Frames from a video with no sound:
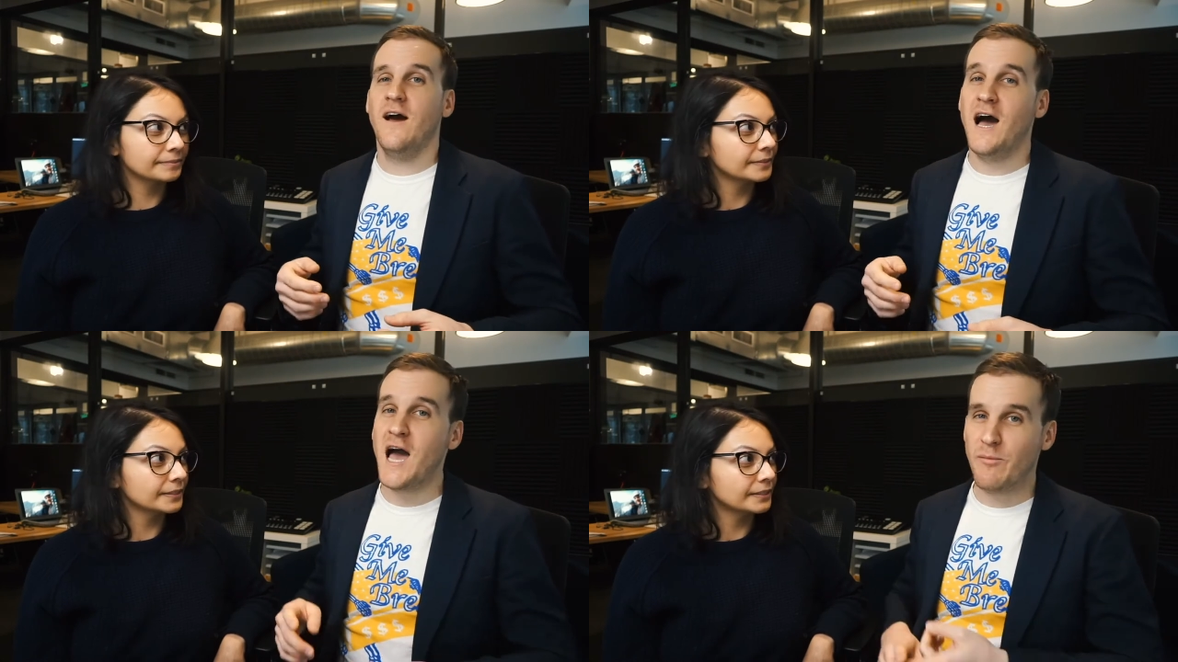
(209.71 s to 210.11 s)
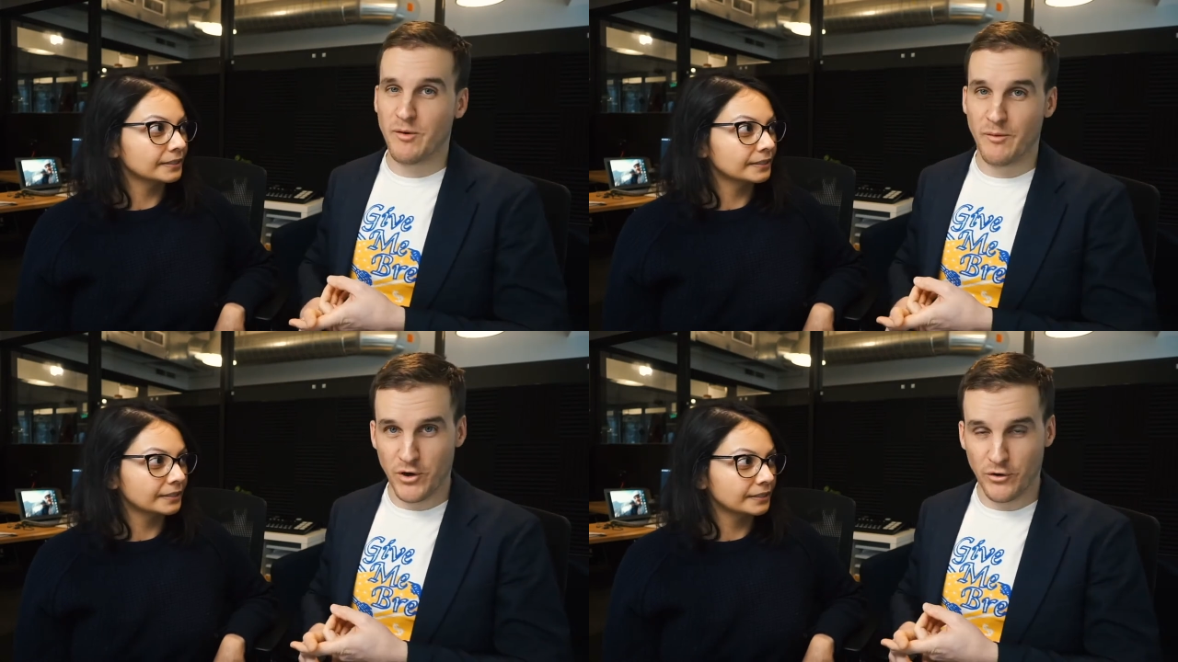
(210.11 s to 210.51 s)
Speaker 1: I
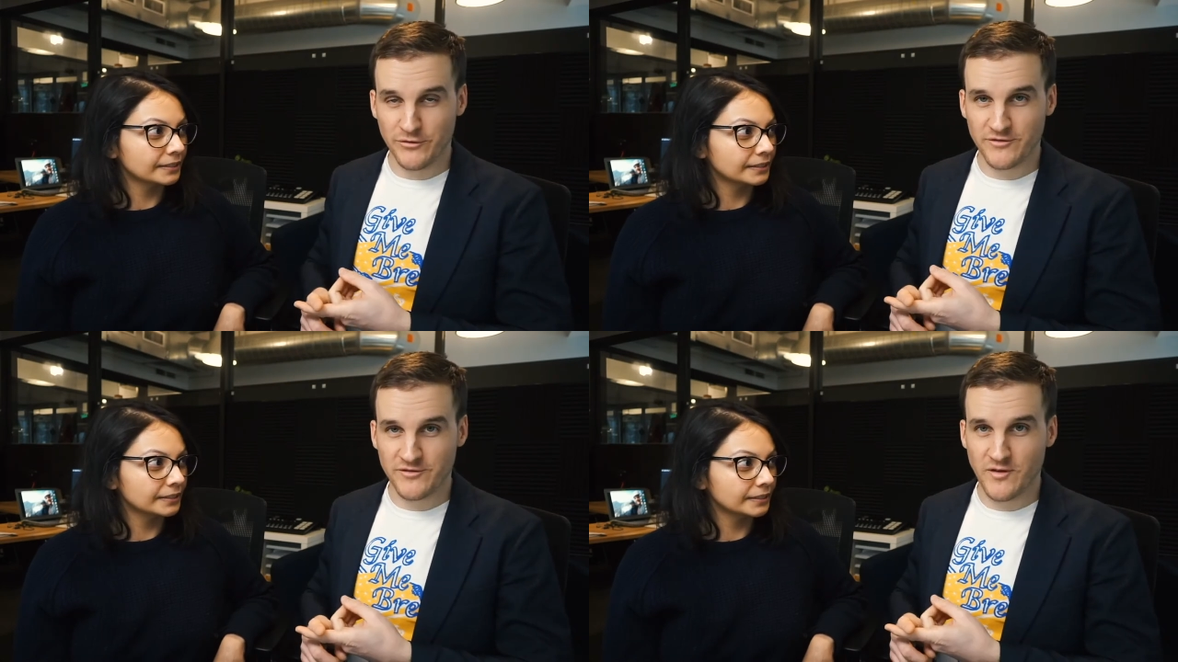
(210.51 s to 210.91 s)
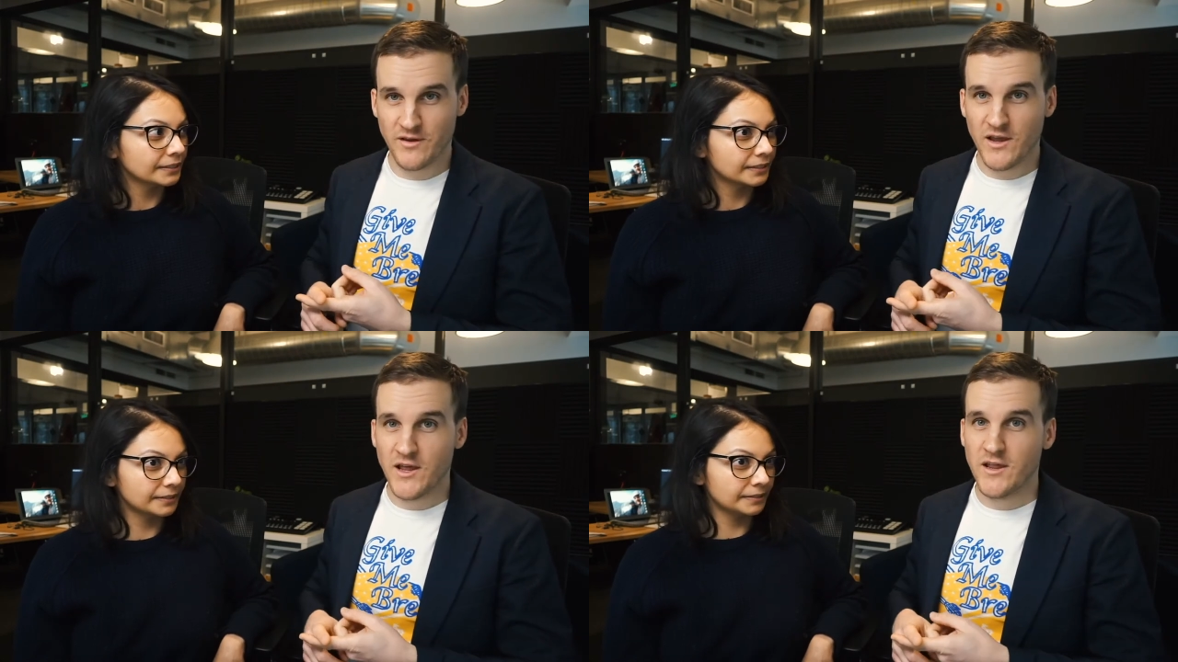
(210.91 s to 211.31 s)
propose
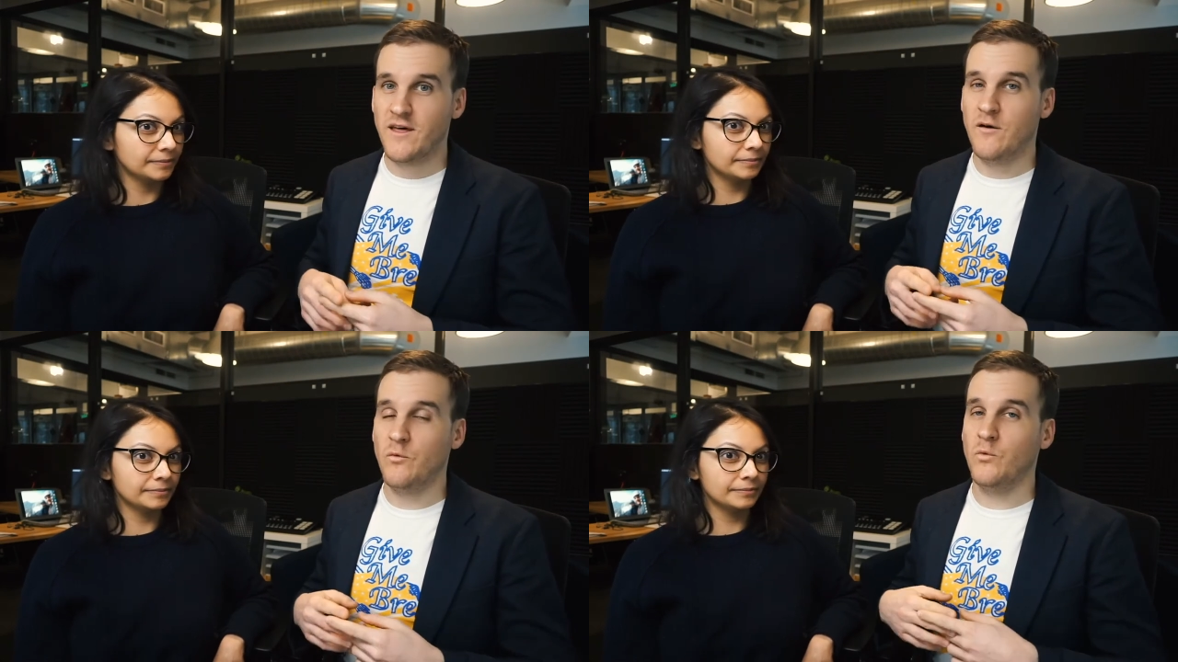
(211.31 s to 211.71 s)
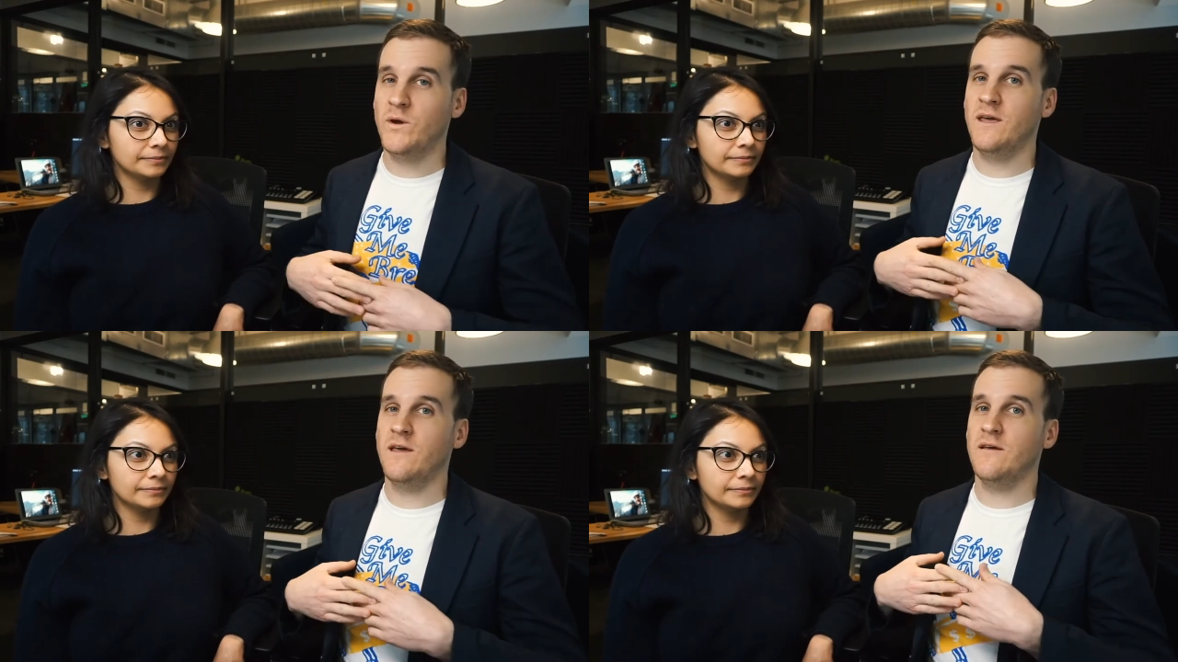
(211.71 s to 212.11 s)
that
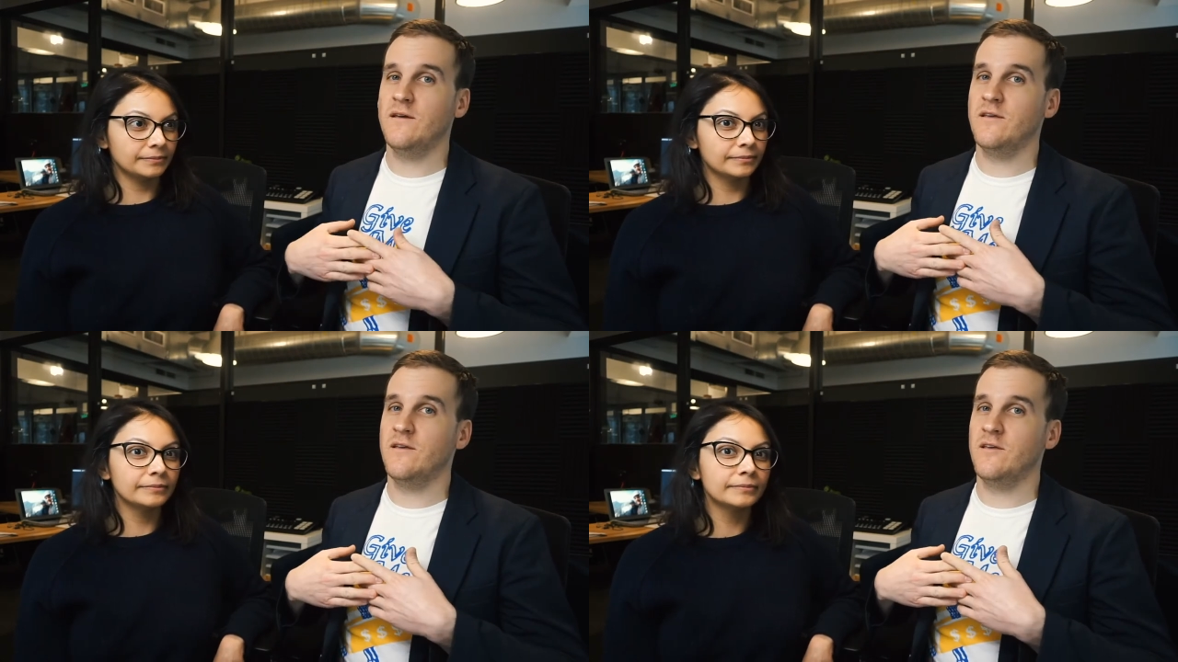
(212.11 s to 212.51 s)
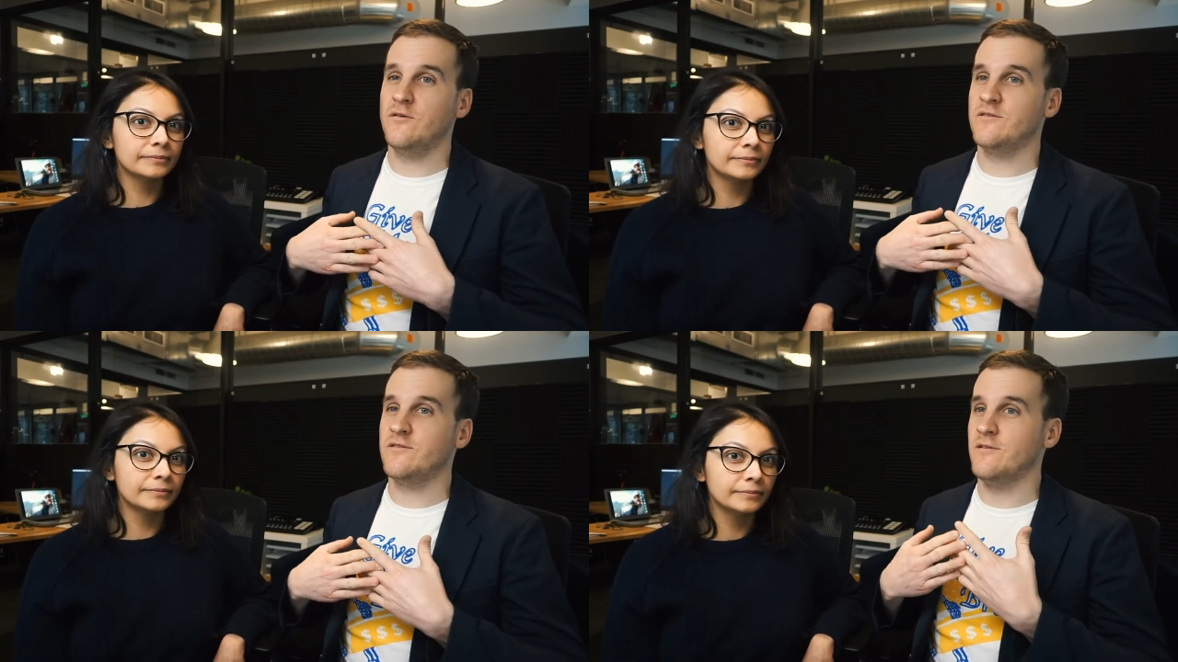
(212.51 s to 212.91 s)
we
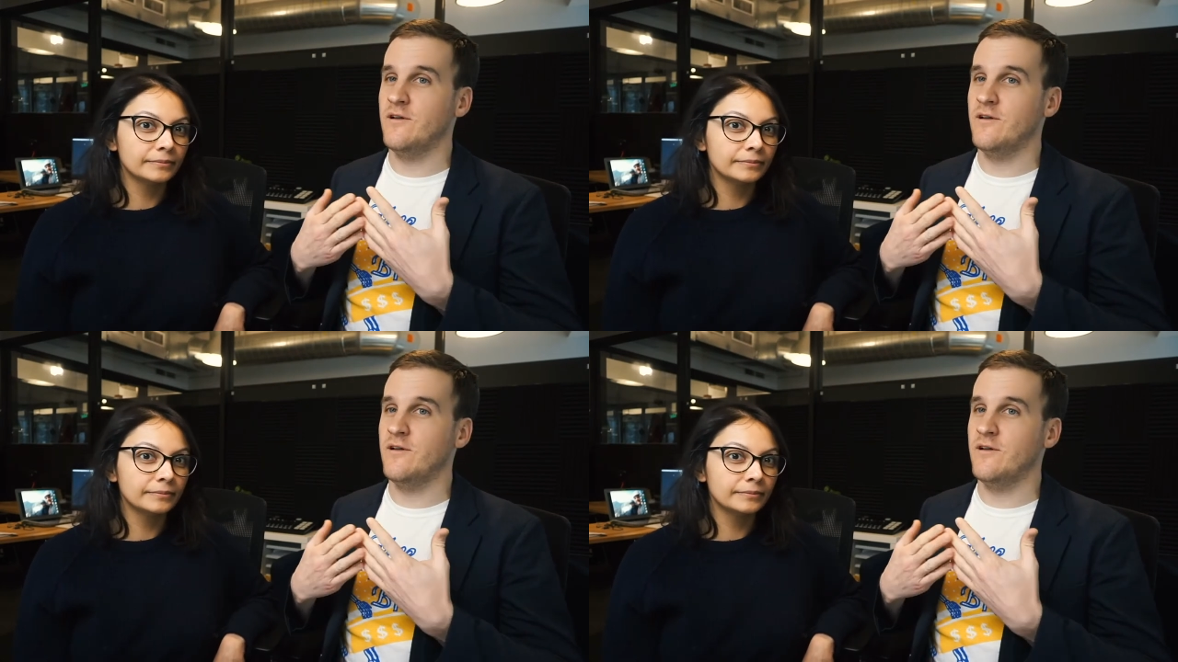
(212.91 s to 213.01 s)
use the